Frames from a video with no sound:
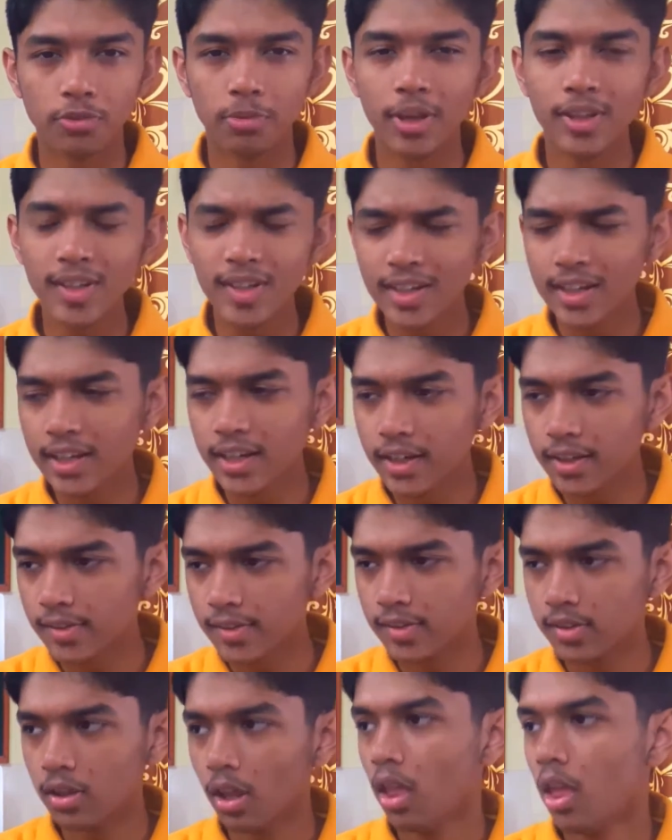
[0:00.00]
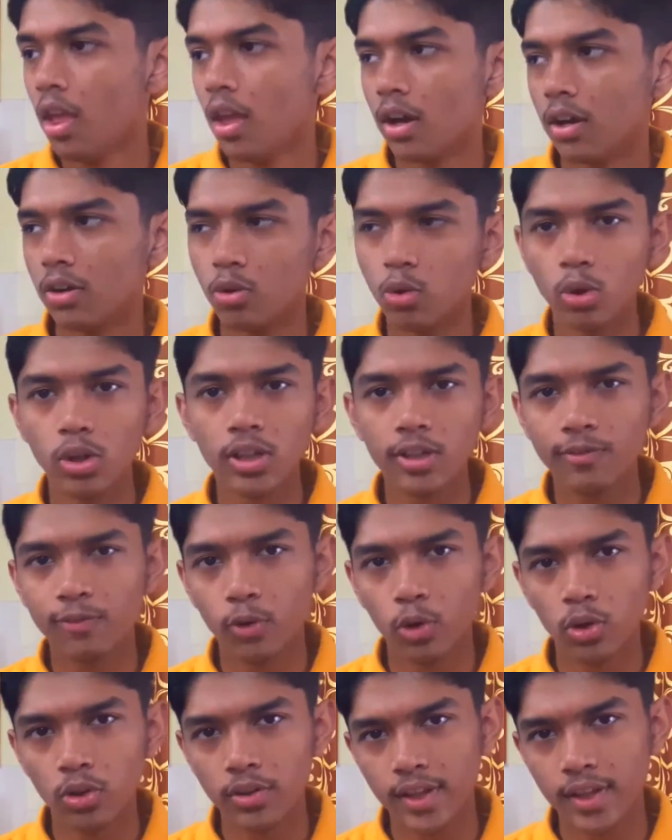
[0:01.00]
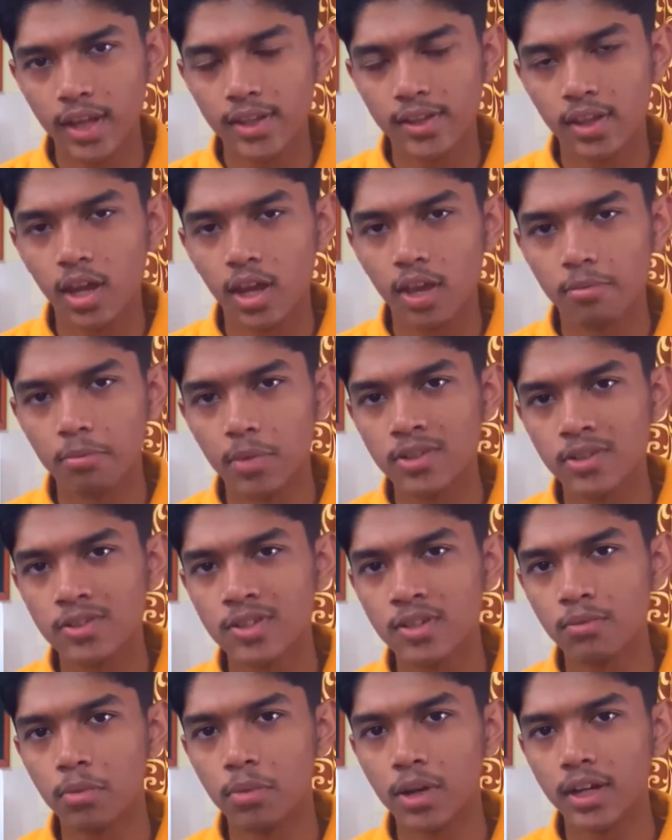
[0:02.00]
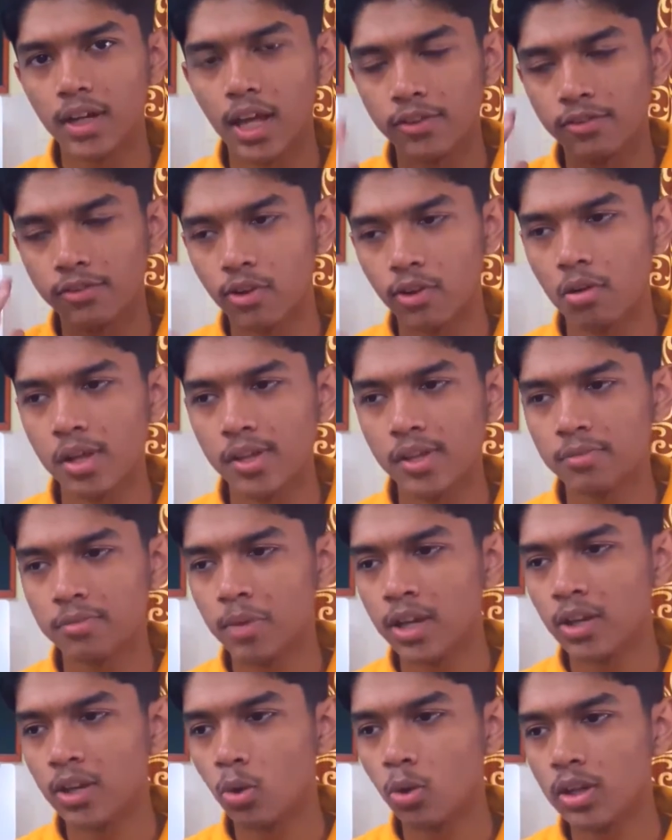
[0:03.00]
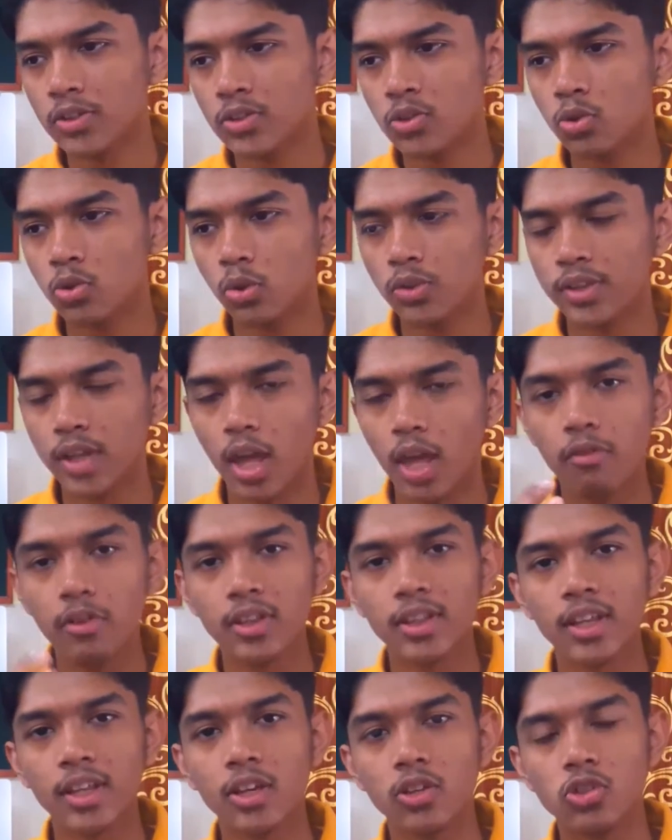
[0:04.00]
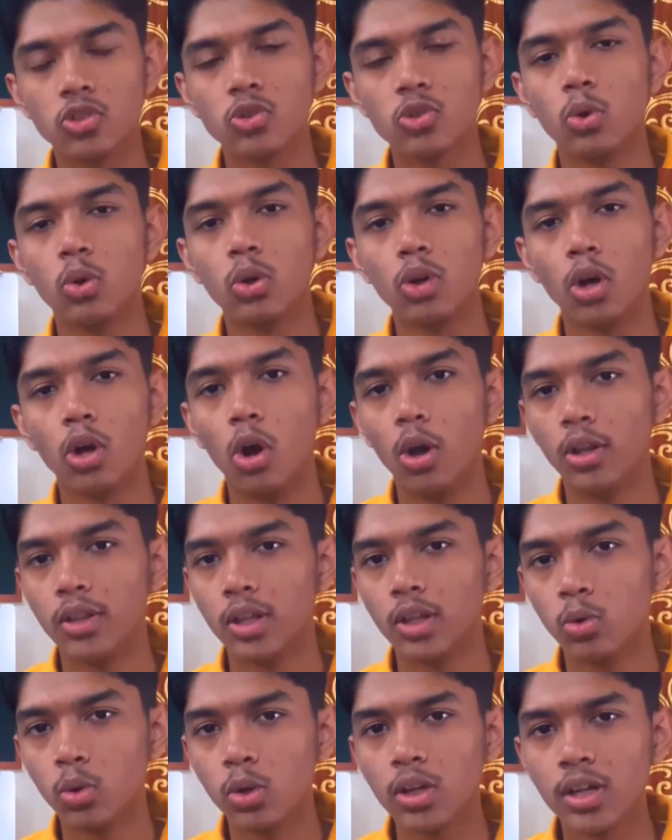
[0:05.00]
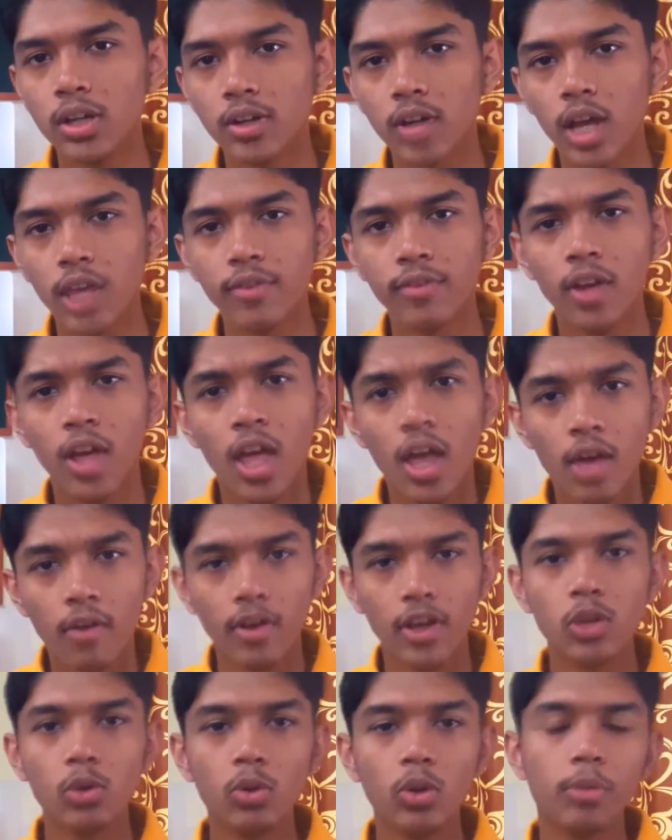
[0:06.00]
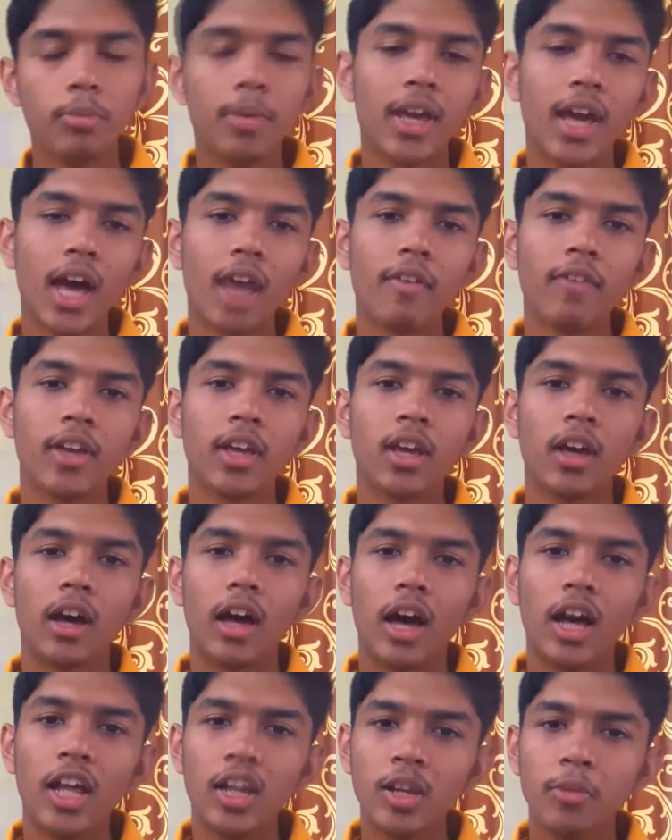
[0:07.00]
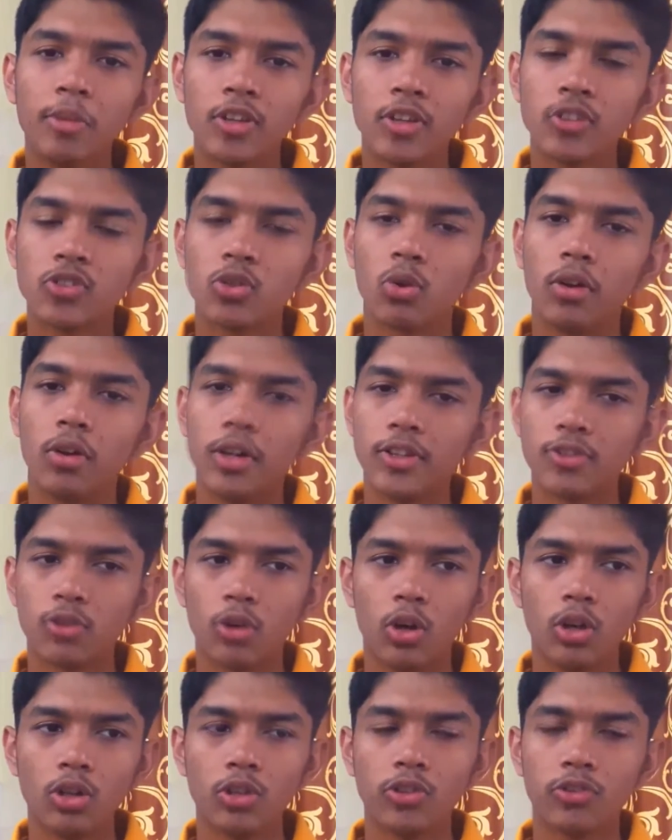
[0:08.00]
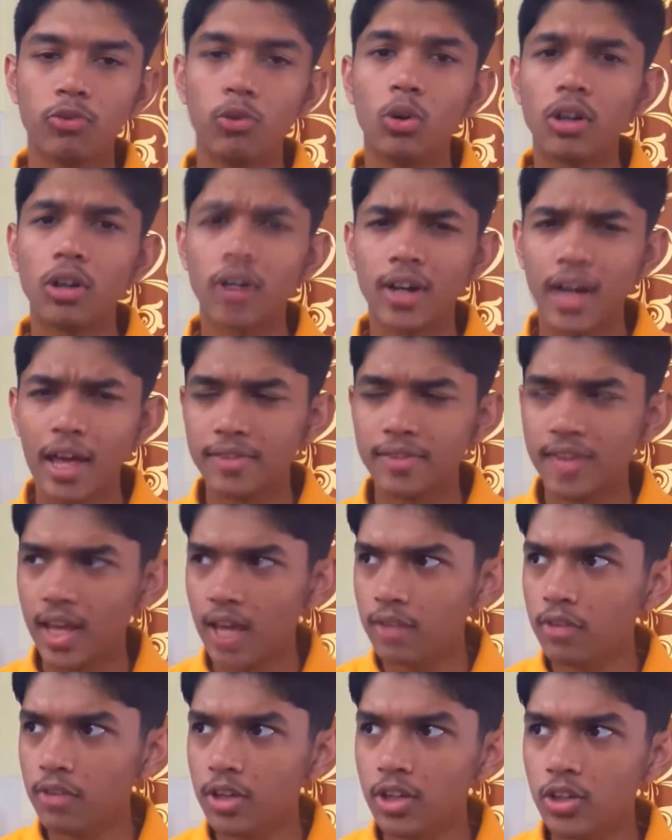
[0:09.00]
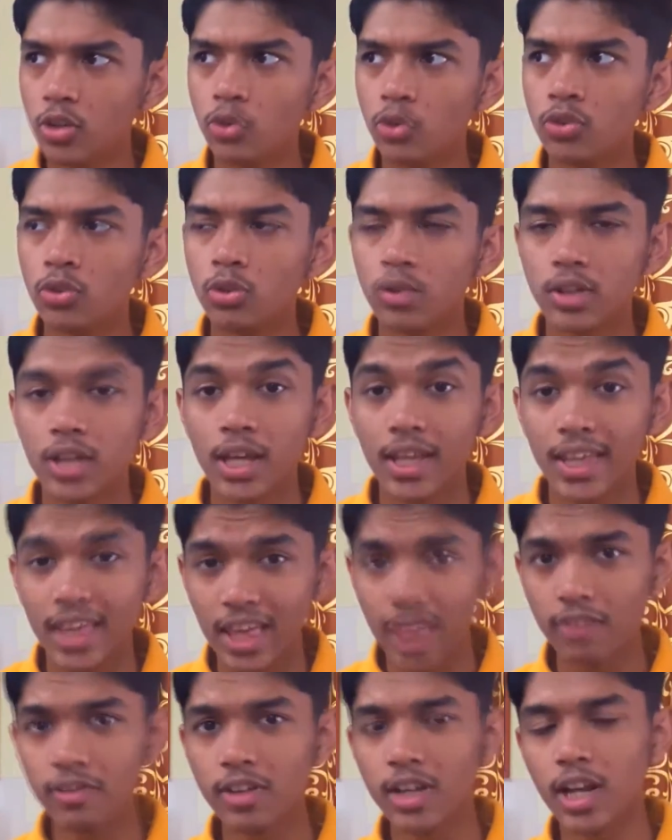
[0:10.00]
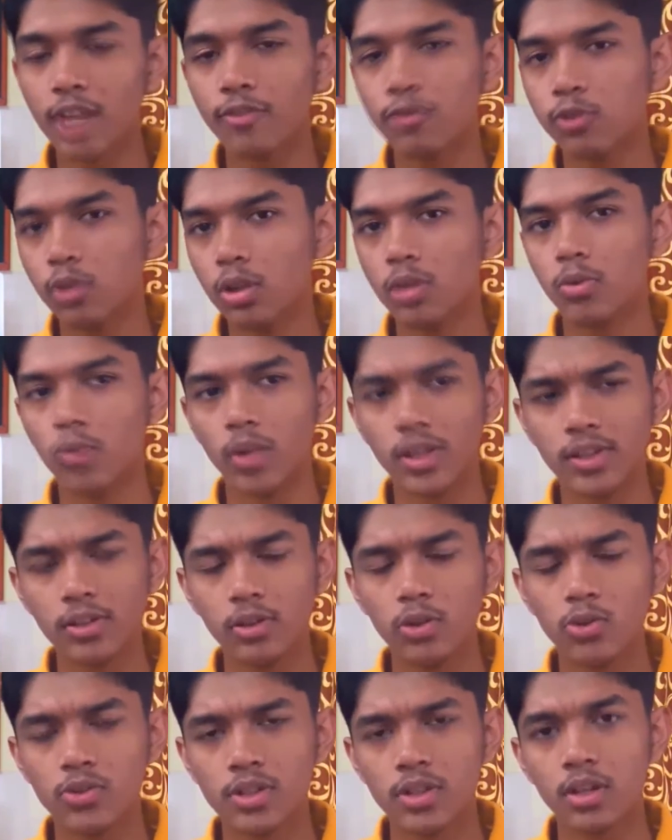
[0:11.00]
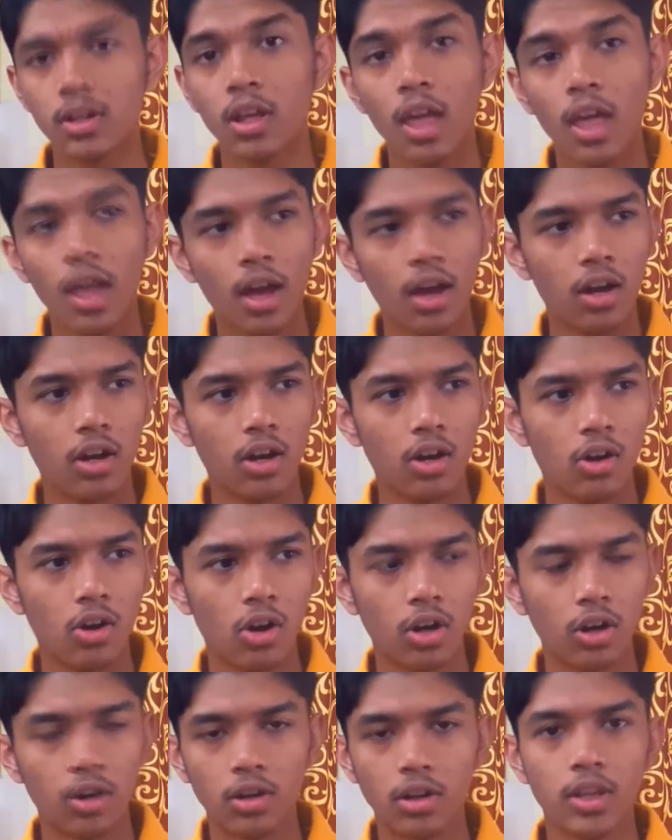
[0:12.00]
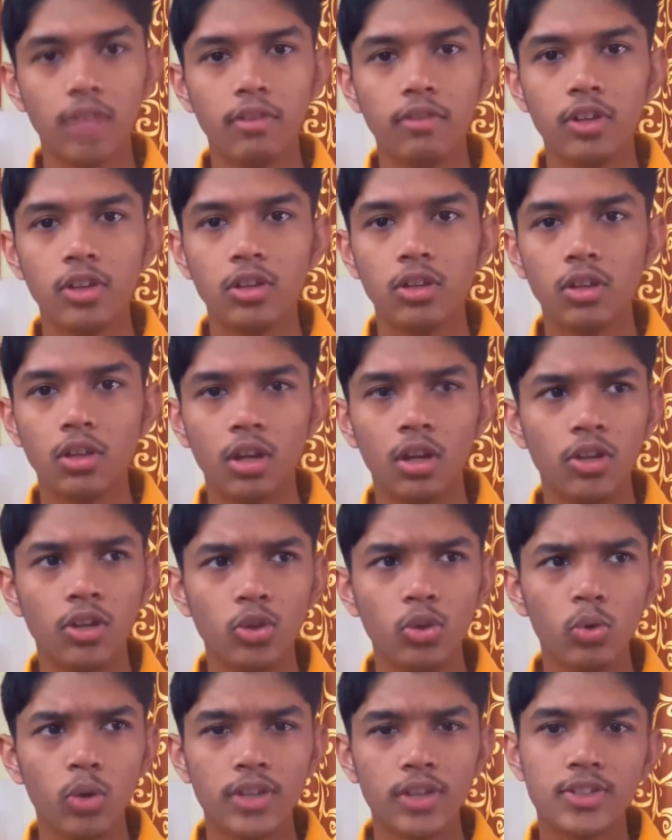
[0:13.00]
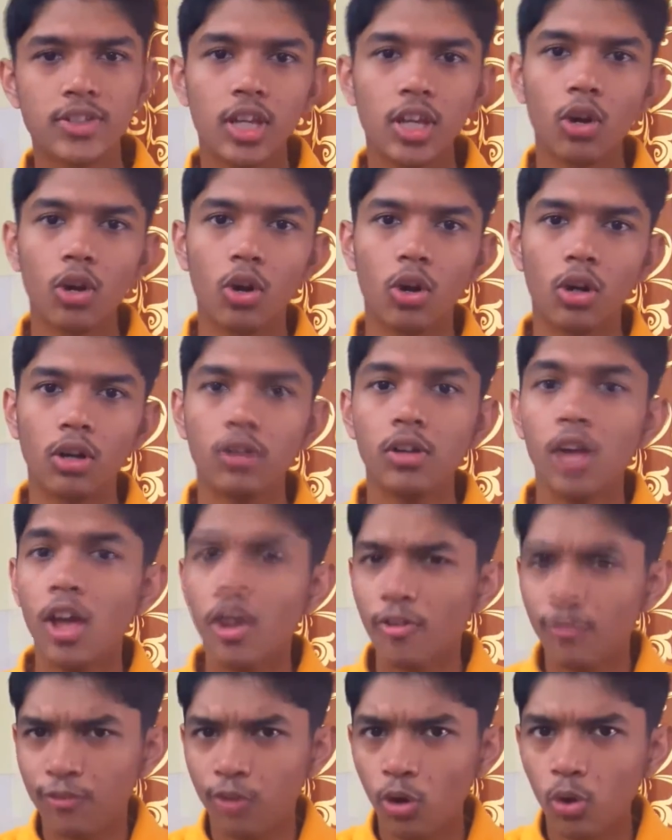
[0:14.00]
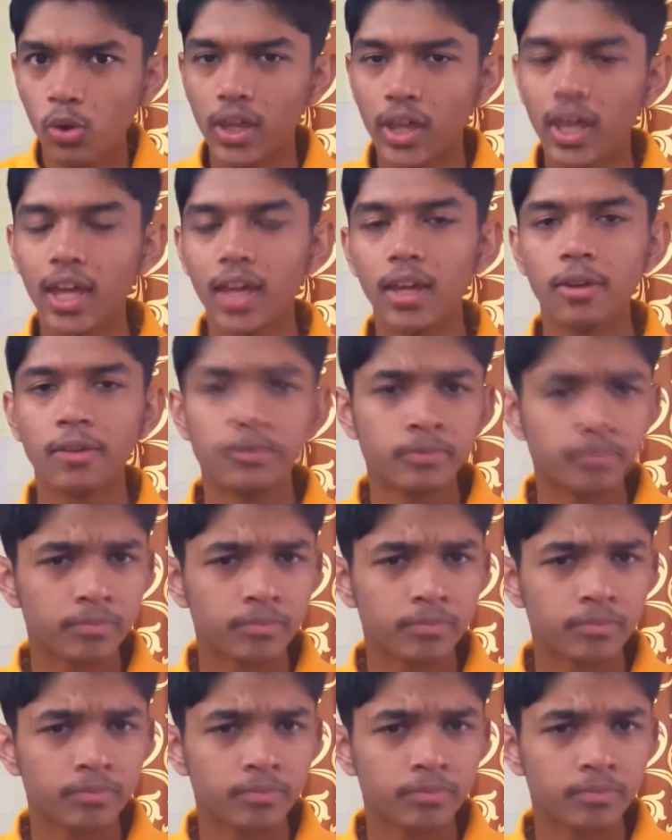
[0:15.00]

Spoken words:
Basically, it is Google Photos as they have mentioned, but as far as my knowledge goes, everything is stored on the Google Drive, where you will be having unlimited storage for all those photographs and videos you take, even at full resolution, or even UHD or 4K,